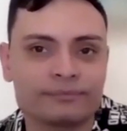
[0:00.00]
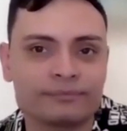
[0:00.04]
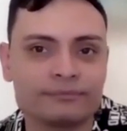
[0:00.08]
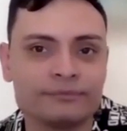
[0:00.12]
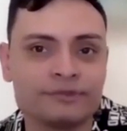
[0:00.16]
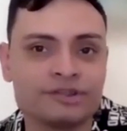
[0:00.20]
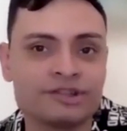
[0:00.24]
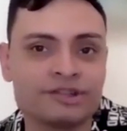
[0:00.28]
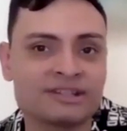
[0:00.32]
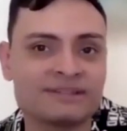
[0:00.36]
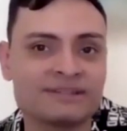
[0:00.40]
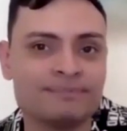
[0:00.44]

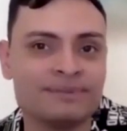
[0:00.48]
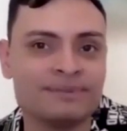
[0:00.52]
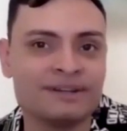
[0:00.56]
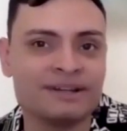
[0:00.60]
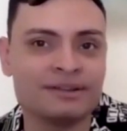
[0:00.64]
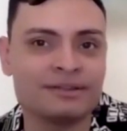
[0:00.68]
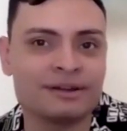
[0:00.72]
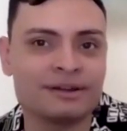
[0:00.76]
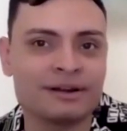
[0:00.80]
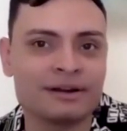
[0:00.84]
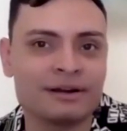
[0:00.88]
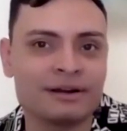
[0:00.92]
just be
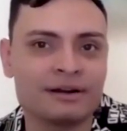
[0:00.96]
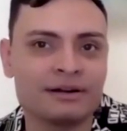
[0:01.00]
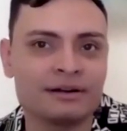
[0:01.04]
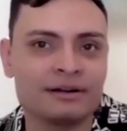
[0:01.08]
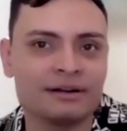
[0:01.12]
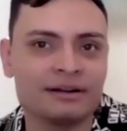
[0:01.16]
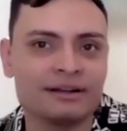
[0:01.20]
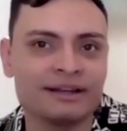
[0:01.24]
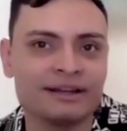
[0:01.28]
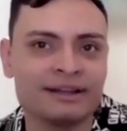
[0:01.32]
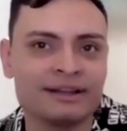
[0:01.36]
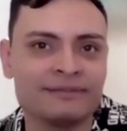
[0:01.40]

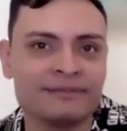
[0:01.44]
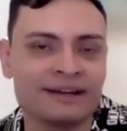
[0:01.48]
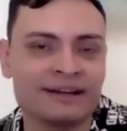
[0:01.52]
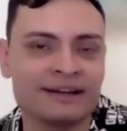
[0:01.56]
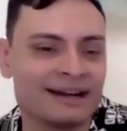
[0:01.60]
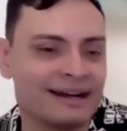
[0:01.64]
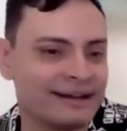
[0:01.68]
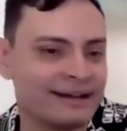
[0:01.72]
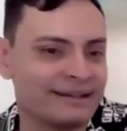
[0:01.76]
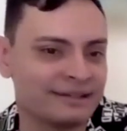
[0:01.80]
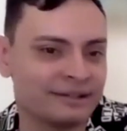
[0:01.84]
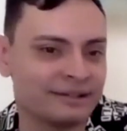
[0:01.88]
there in the
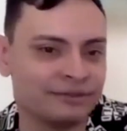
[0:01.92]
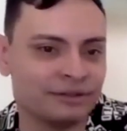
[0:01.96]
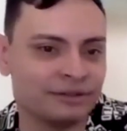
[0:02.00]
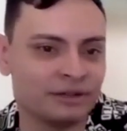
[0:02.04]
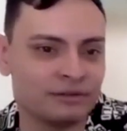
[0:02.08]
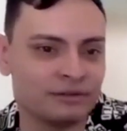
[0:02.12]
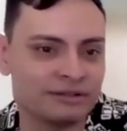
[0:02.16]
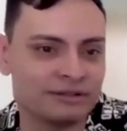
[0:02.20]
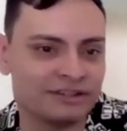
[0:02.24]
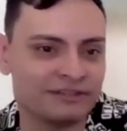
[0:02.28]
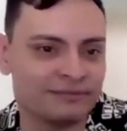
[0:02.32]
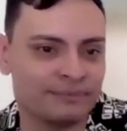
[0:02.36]
highs and
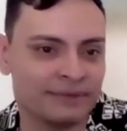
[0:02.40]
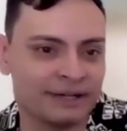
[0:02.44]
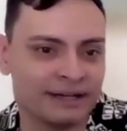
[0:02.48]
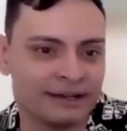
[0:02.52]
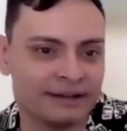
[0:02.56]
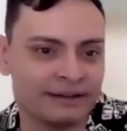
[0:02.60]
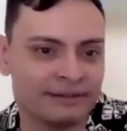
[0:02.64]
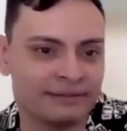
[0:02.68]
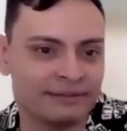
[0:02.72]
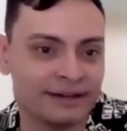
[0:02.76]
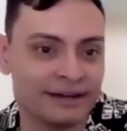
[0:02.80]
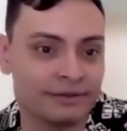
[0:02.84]
lows of
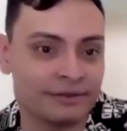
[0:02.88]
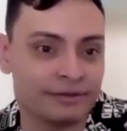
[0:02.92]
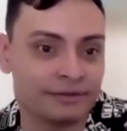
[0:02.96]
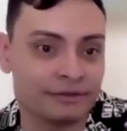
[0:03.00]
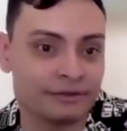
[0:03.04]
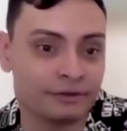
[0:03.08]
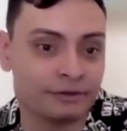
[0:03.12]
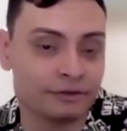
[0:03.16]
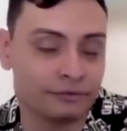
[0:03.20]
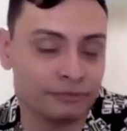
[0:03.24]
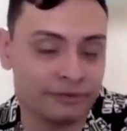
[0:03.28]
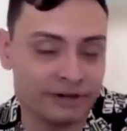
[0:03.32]
my either
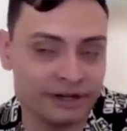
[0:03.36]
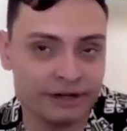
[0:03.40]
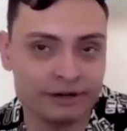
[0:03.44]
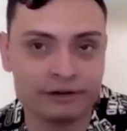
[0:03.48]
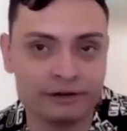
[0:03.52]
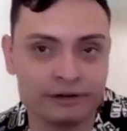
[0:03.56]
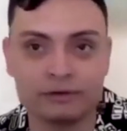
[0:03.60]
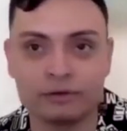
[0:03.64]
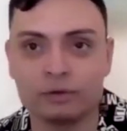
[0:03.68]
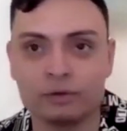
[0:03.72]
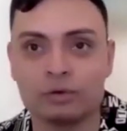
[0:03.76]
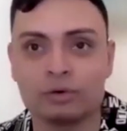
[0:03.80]

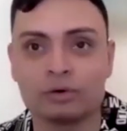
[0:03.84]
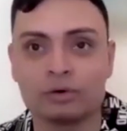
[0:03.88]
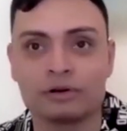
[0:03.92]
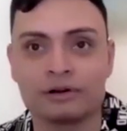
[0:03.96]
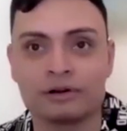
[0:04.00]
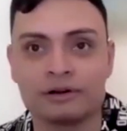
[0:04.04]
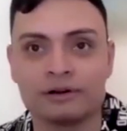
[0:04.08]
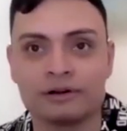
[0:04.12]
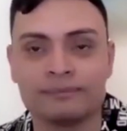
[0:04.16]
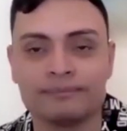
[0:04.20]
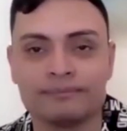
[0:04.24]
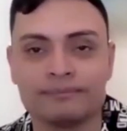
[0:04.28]
career
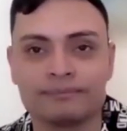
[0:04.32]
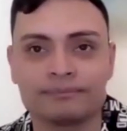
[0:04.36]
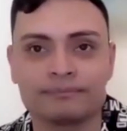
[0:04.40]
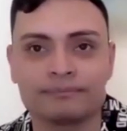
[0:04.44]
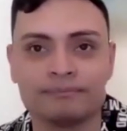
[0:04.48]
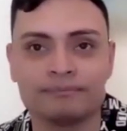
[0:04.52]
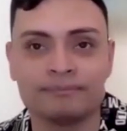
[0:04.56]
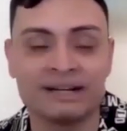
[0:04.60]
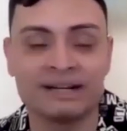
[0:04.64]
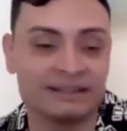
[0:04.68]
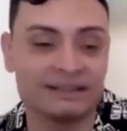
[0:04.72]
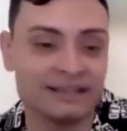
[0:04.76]
or
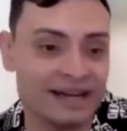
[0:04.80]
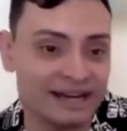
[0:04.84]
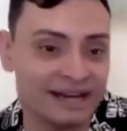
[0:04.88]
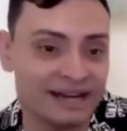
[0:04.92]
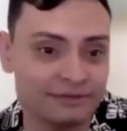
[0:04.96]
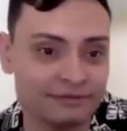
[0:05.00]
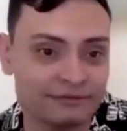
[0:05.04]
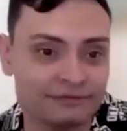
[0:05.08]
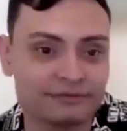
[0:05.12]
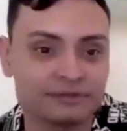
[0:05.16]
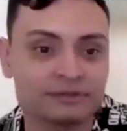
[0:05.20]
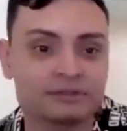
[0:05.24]
my
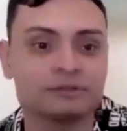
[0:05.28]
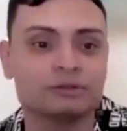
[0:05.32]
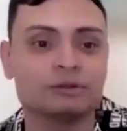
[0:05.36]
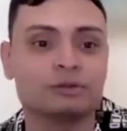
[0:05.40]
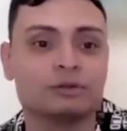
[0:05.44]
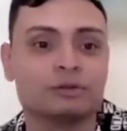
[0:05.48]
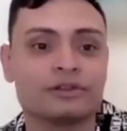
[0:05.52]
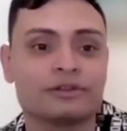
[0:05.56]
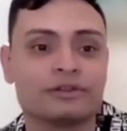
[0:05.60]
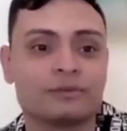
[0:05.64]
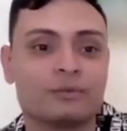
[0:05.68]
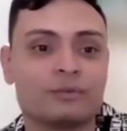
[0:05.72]
life,
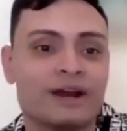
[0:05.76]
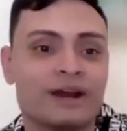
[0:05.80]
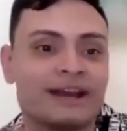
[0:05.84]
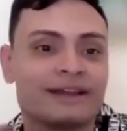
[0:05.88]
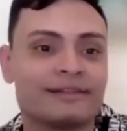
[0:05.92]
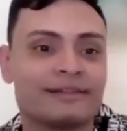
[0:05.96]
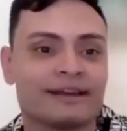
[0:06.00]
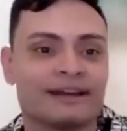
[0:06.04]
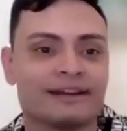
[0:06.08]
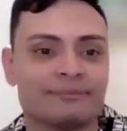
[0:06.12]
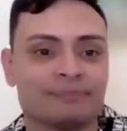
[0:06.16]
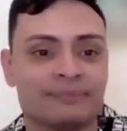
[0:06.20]
or the way
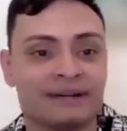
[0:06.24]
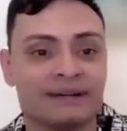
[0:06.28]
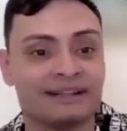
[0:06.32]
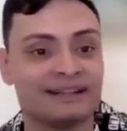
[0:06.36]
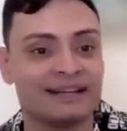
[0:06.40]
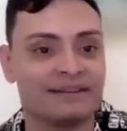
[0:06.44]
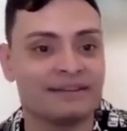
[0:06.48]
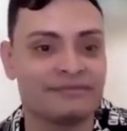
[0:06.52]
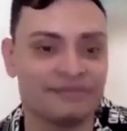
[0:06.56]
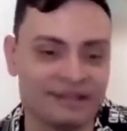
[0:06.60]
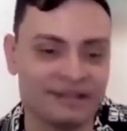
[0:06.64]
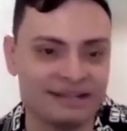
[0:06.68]
that my
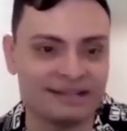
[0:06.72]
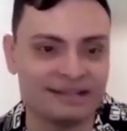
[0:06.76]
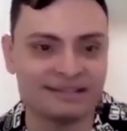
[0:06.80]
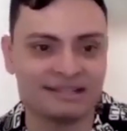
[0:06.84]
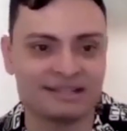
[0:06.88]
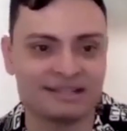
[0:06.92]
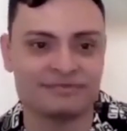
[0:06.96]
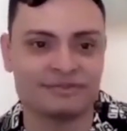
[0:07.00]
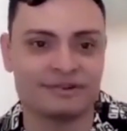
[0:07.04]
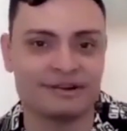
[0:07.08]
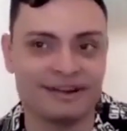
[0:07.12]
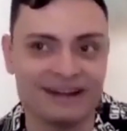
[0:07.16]
life is.
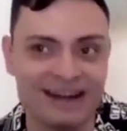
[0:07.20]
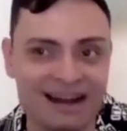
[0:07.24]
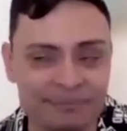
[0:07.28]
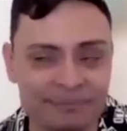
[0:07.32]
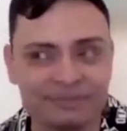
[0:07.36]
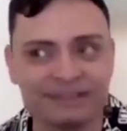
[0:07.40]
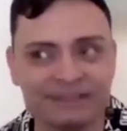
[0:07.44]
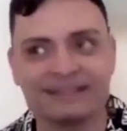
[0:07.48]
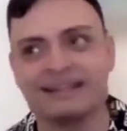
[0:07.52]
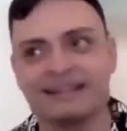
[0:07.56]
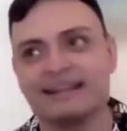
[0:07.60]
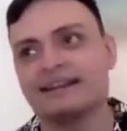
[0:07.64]
It's very
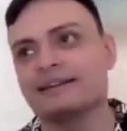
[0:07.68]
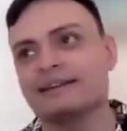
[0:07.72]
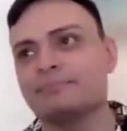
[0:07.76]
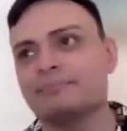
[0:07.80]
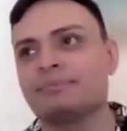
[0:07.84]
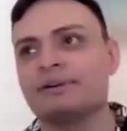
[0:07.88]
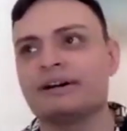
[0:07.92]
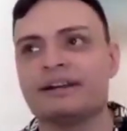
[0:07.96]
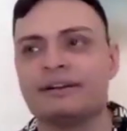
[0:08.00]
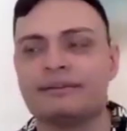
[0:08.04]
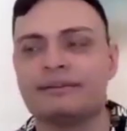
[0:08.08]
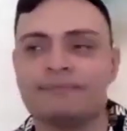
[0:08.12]
complicated,
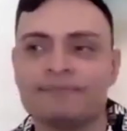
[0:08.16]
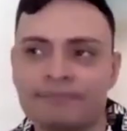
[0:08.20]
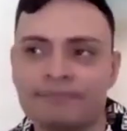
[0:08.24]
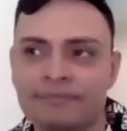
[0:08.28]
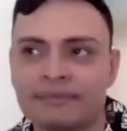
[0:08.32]
but